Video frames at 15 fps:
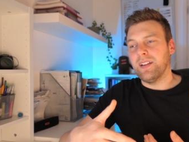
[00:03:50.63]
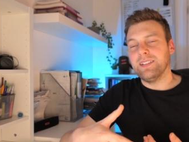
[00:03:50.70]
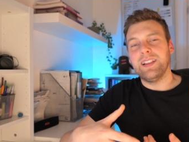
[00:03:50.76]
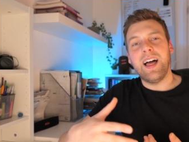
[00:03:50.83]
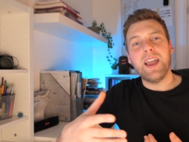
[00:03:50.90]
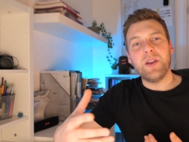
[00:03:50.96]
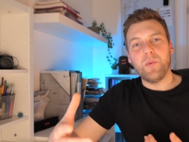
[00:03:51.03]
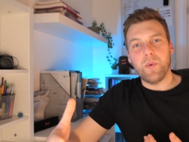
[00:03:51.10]

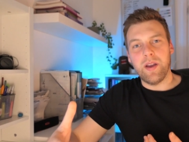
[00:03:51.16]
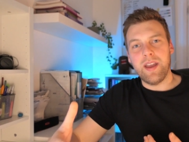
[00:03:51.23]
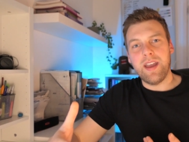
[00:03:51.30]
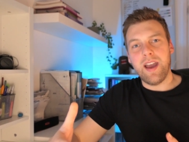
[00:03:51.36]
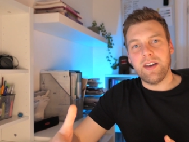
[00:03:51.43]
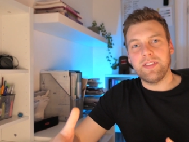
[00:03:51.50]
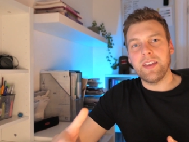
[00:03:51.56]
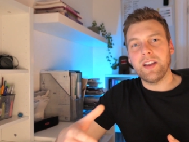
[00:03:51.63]
lightweight,
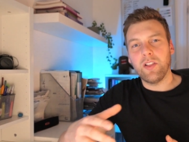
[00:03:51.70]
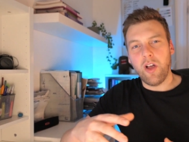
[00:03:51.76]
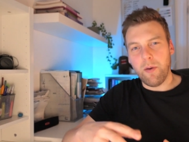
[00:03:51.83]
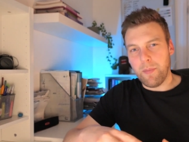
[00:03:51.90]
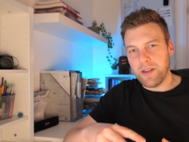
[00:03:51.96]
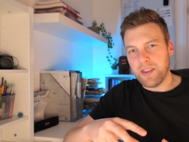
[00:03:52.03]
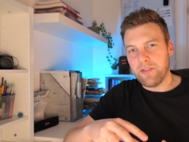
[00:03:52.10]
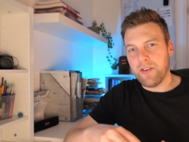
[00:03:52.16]
I think a lot of
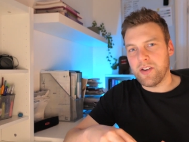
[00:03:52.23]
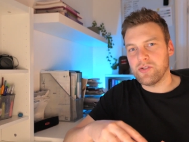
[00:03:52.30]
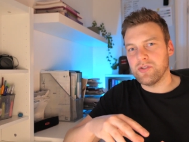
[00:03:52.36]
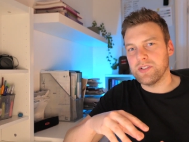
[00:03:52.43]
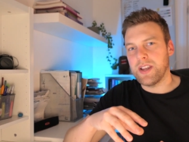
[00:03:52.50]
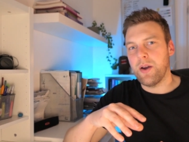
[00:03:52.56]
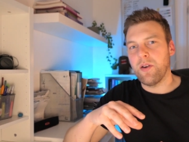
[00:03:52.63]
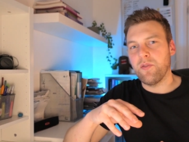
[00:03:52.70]

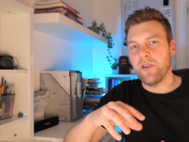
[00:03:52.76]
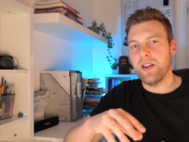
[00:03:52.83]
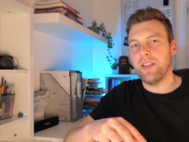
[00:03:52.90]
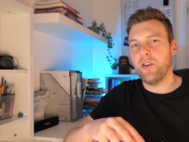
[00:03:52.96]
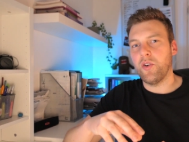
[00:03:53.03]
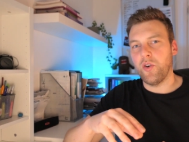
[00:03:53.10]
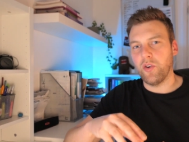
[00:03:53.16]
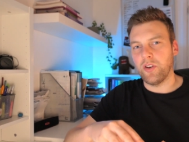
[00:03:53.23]
manufacturers now are really
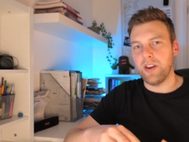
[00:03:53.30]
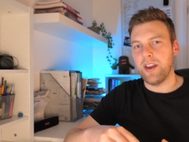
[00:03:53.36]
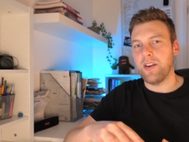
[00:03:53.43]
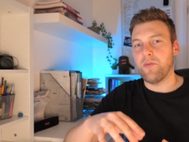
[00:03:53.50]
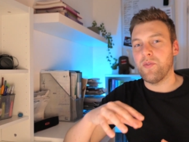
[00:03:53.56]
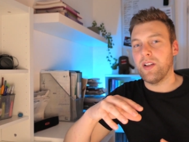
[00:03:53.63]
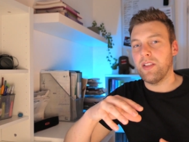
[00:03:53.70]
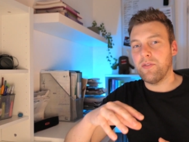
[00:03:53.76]
honing in
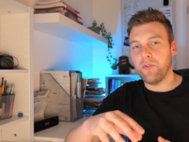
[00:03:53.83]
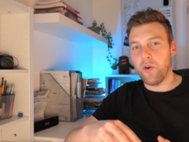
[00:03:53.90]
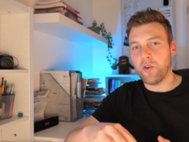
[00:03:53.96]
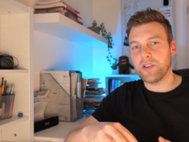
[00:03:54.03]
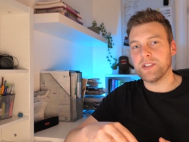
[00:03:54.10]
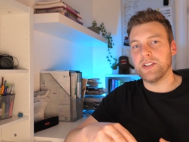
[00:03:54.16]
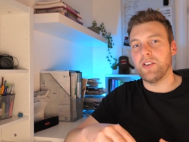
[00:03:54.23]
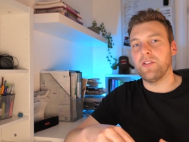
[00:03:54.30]
and really
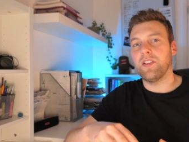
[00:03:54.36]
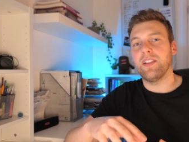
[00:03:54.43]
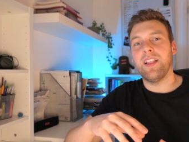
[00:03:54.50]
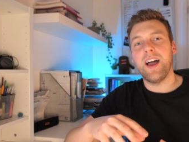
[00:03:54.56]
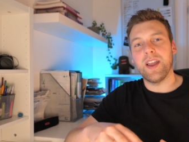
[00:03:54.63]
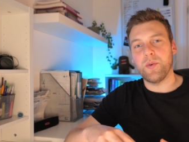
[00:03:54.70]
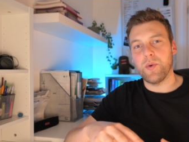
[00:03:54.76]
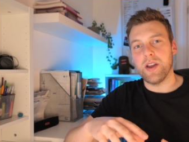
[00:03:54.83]
focusing on the
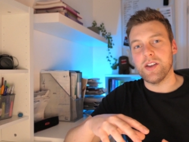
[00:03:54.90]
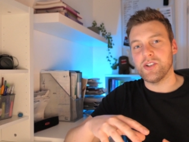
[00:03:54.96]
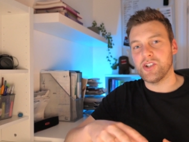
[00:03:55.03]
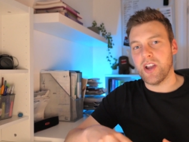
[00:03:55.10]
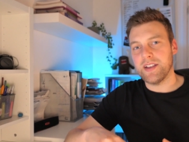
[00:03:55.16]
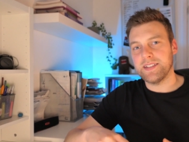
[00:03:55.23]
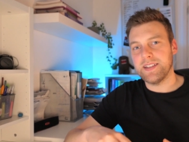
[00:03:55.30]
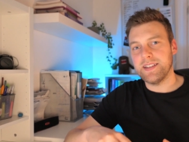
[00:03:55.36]
lightweight
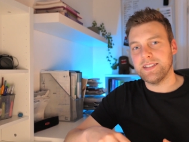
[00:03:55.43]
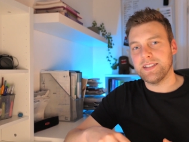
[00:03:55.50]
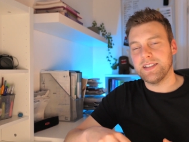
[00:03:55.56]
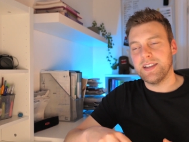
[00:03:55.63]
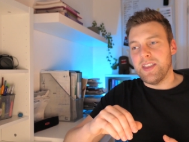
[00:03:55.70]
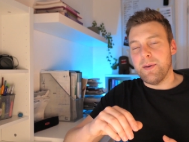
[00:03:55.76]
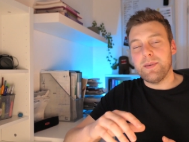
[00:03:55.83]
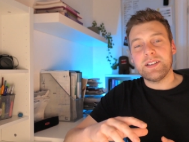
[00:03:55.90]
chassis.
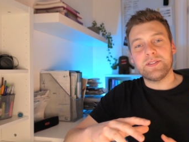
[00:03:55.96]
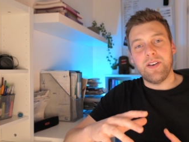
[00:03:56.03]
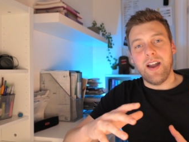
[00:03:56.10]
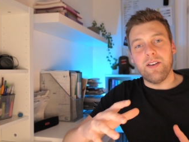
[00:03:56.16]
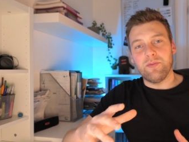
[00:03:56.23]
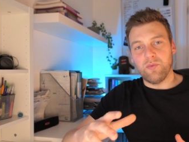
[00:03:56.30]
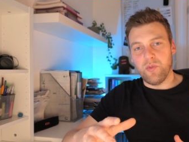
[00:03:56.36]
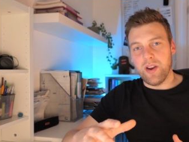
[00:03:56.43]
The
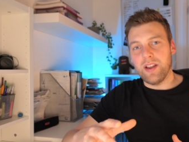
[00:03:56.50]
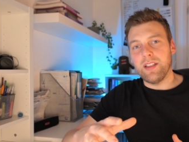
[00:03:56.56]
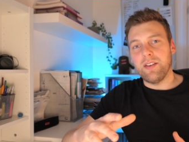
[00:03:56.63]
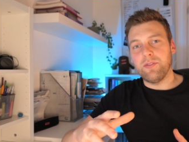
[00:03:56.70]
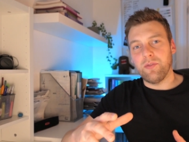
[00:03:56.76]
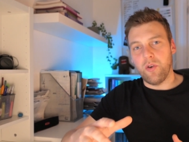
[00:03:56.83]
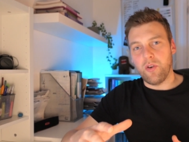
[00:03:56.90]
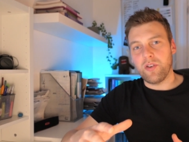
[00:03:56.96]
MX-5 really
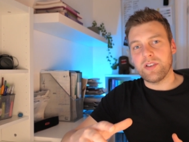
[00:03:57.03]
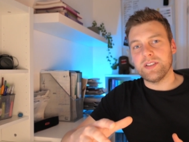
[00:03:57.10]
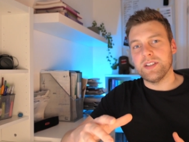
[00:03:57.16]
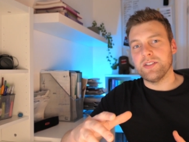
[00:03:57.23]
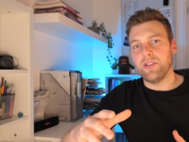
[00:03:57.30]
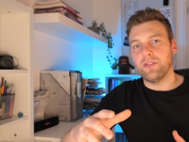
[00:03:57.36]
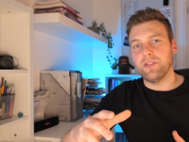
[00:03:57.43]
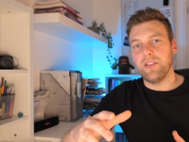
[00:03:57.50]

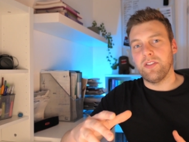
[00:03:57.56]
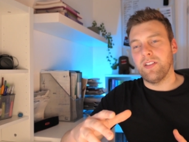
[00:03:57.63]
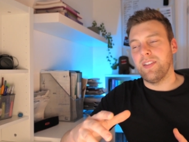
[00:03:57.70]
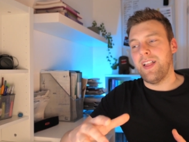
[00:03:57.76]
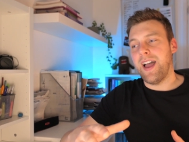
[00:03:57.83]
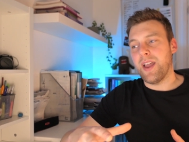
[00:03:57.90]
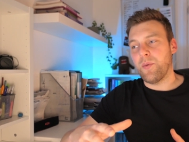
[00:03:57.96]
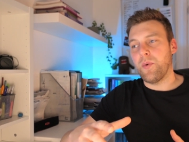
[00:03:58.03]
focuses on the
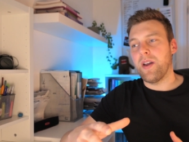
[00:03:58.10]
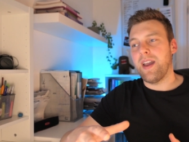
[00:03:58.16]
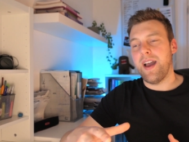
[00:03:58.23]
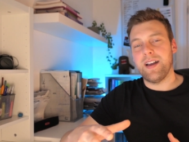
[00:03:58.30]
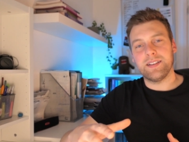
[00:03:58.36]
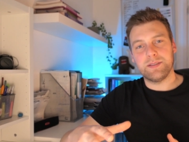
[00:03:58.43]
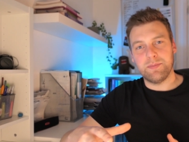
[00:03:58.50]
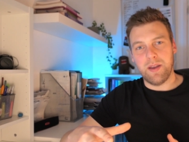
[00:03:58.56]
lightweight
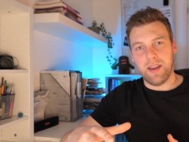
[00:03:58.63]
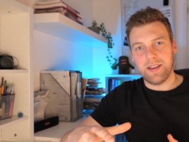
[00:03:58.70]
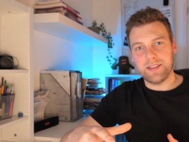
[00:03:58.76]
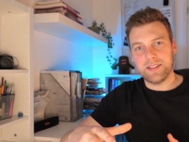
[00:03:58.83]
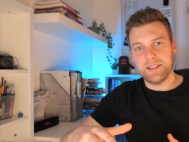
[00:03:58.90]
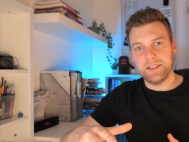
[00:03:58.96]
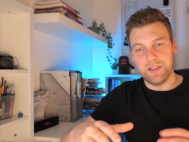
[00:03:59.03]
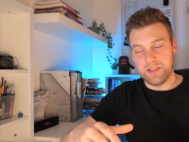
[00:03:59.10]
aspect,
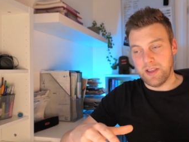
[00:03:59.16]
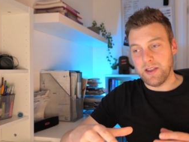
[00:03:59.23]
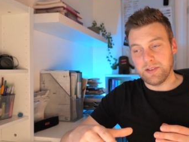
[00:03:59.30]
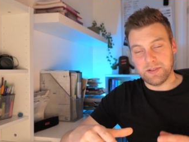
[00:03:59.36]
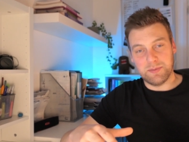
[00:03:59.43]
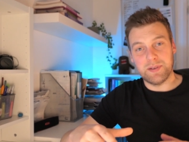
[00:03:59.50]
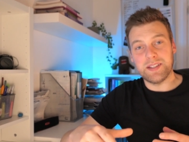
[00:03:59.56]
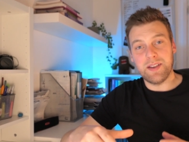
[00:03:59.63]

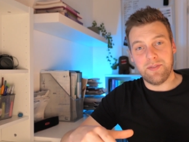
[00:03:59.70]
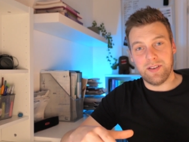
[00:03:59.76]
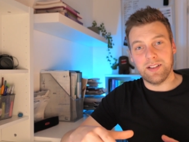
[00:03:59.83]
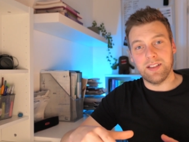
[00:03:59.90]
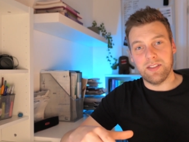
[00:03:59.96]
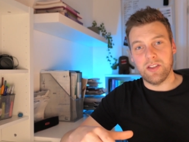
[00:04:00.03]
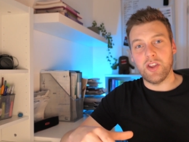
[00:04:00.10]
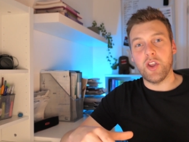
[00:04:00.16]
specifically the